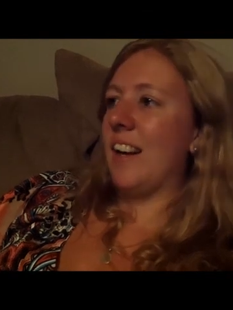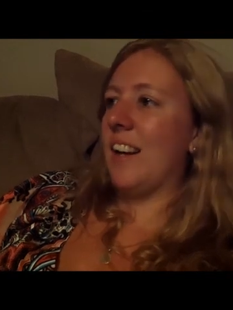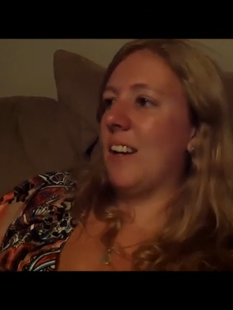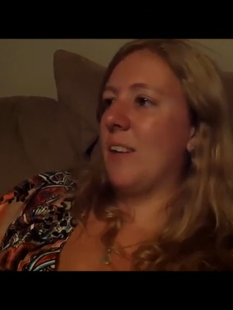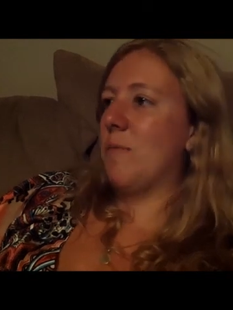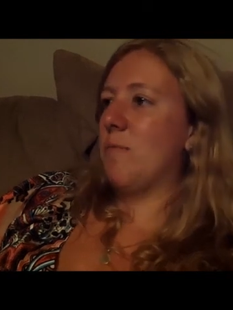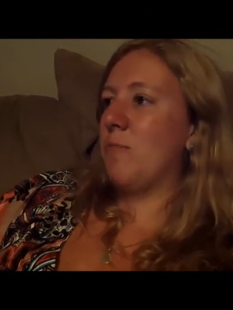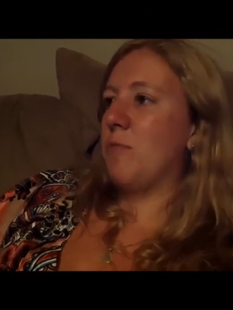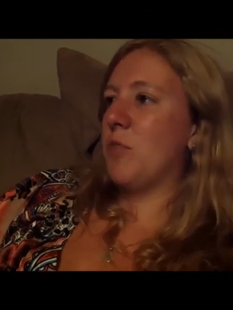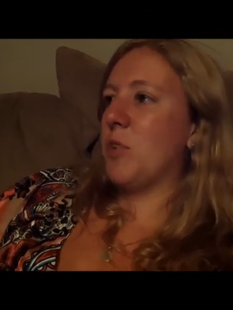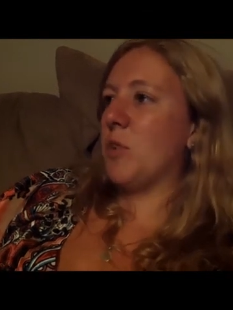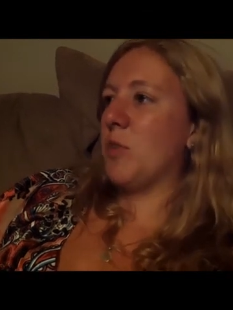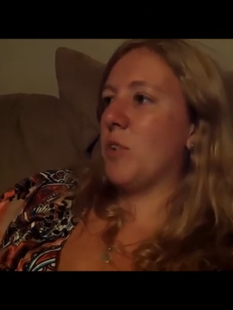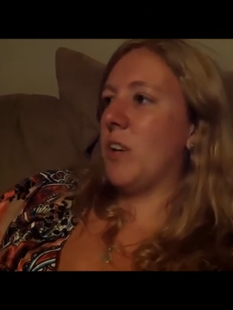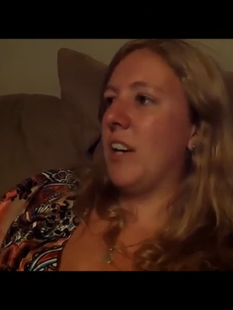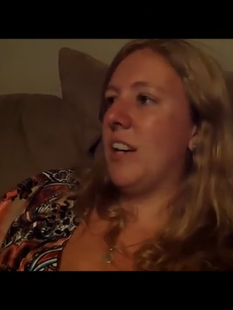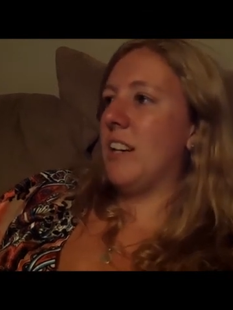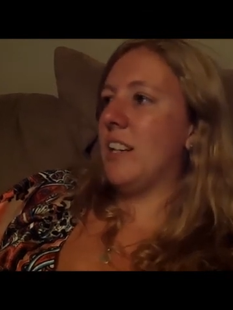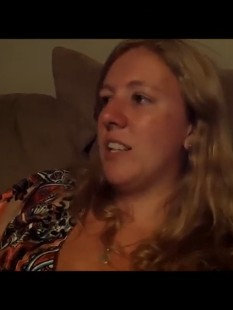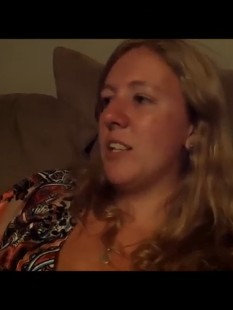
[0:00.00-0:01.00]
Um, the
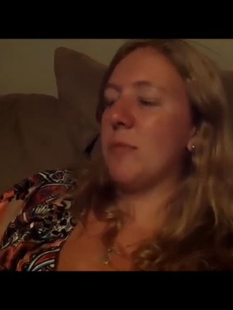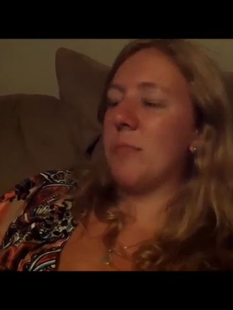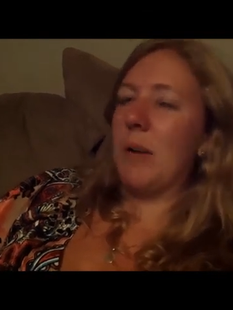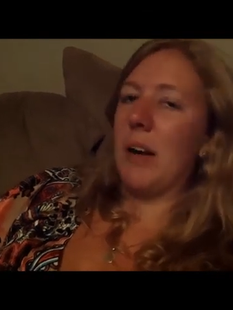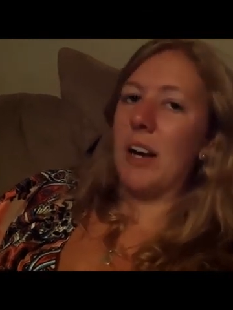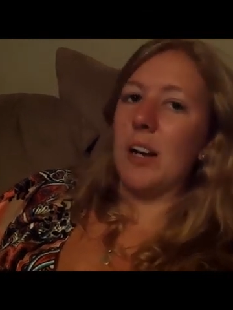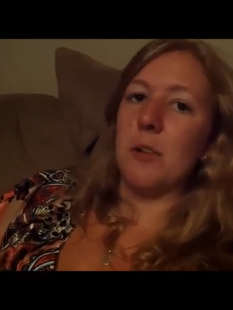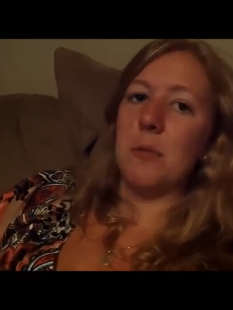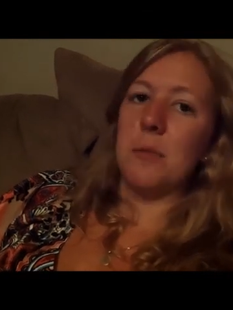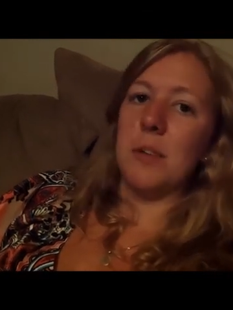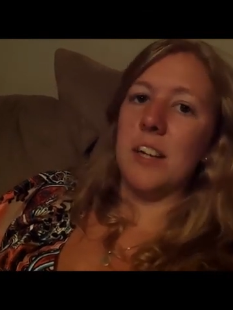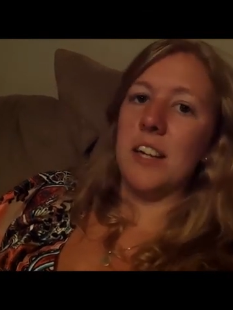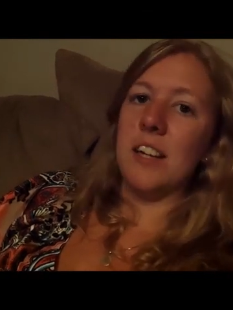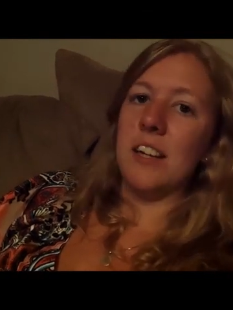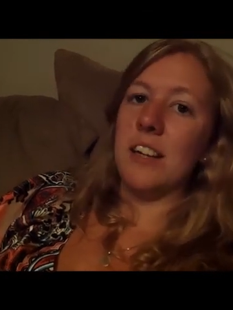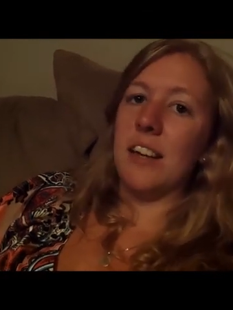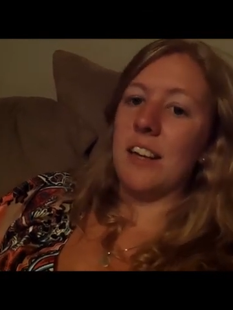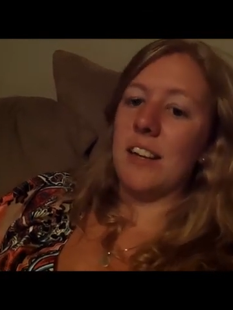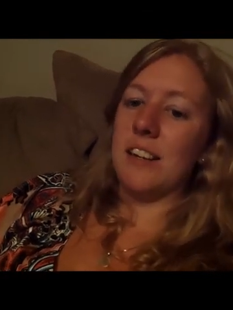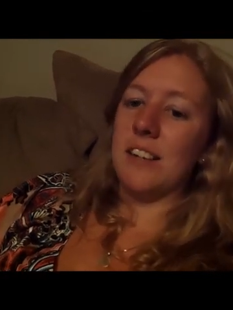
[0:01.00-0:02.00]
rain inspired
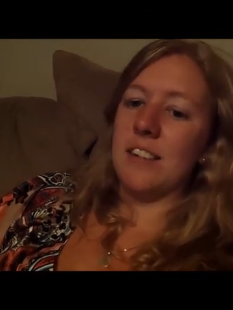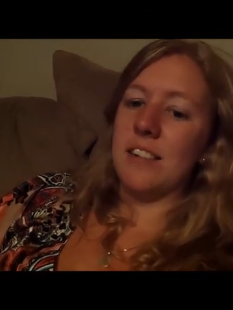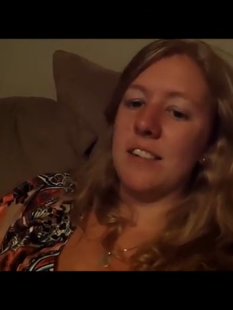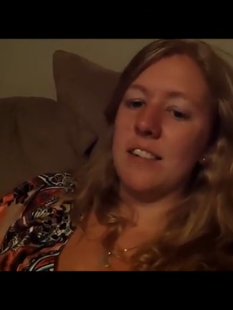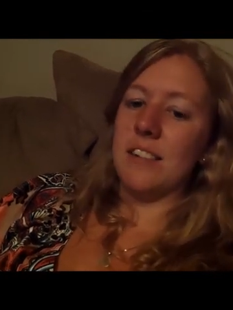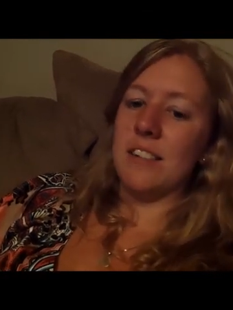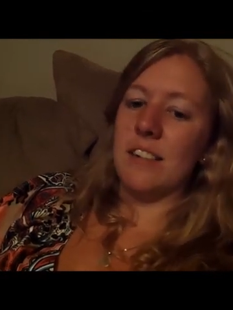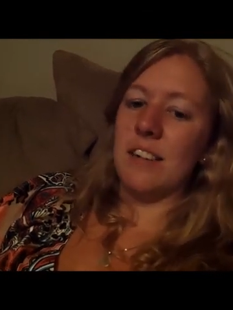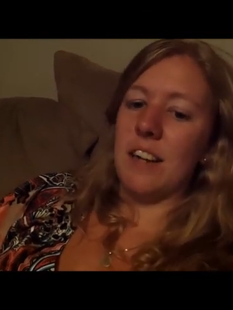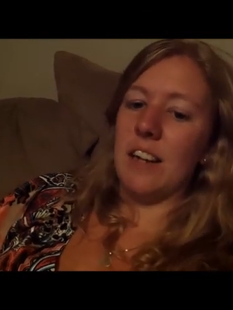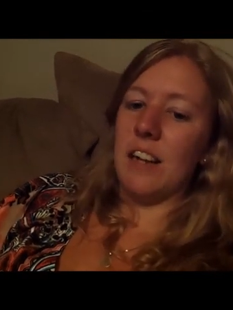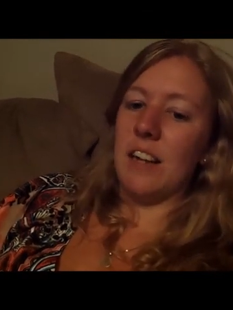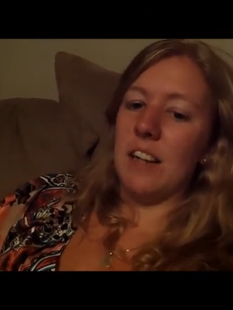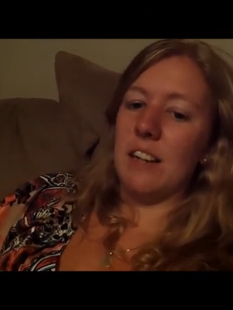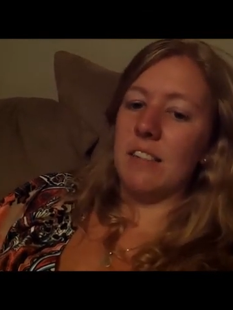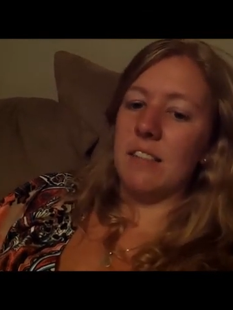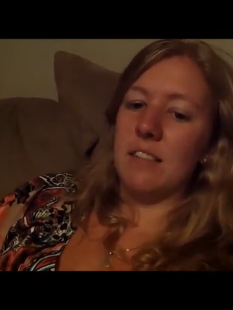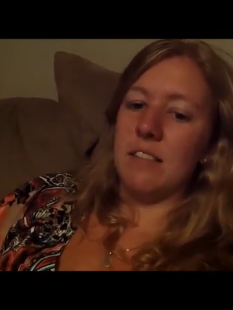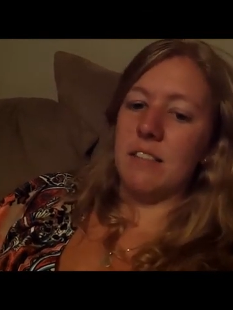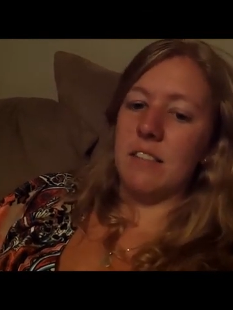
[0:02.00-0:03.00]
me, and
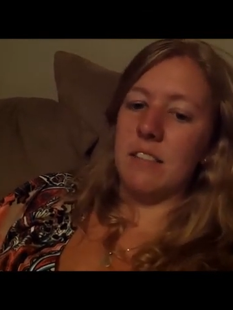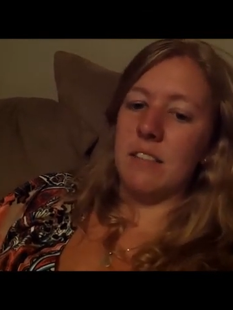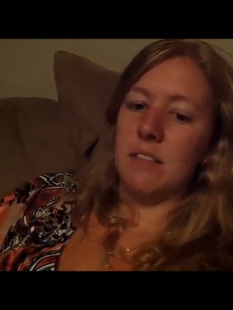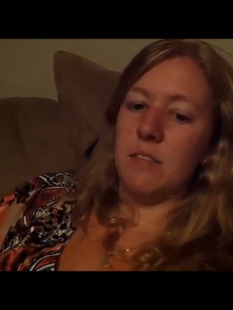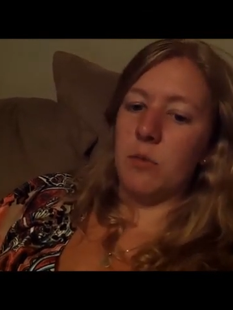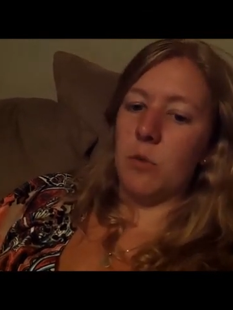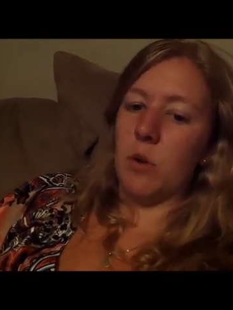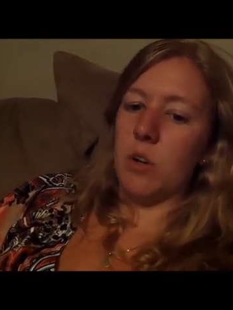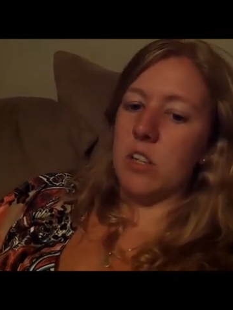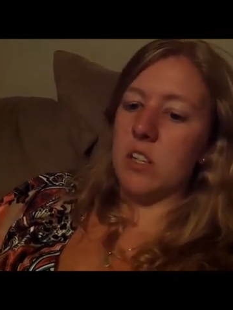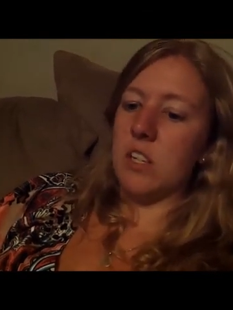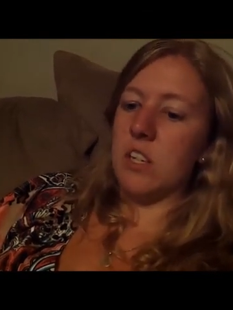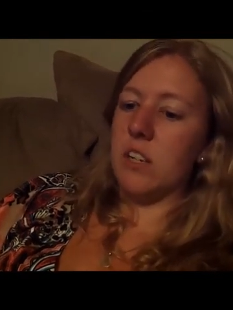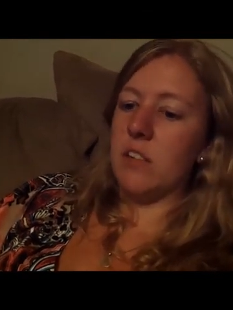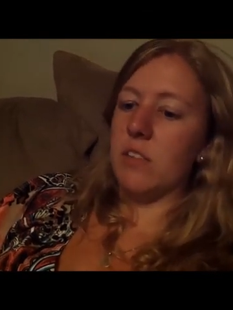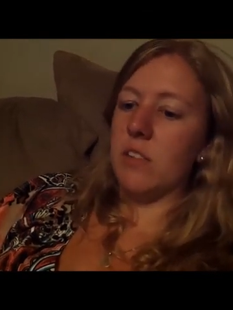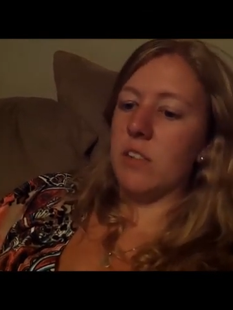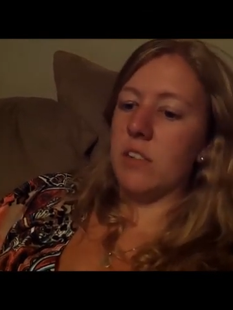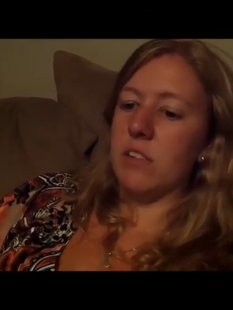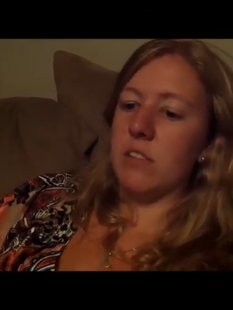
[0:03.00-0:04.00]
I
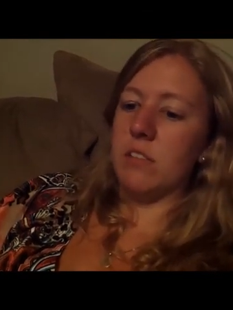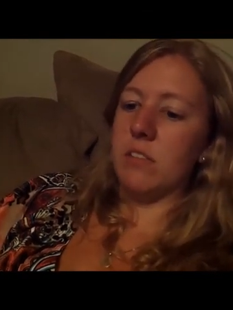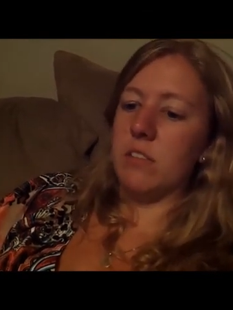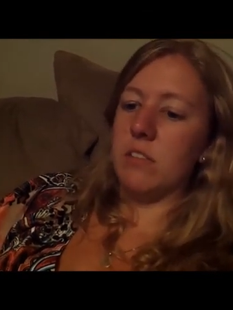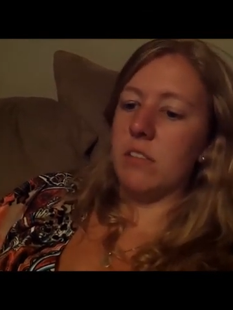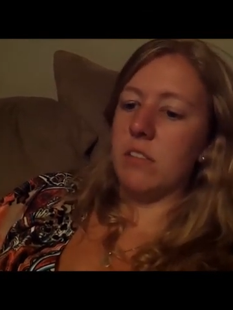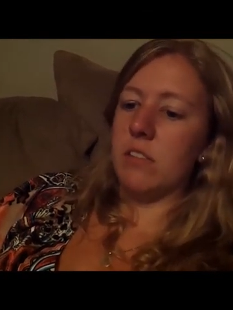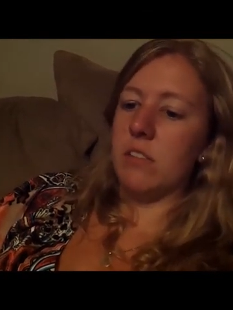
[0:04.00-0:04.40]
wasn't even,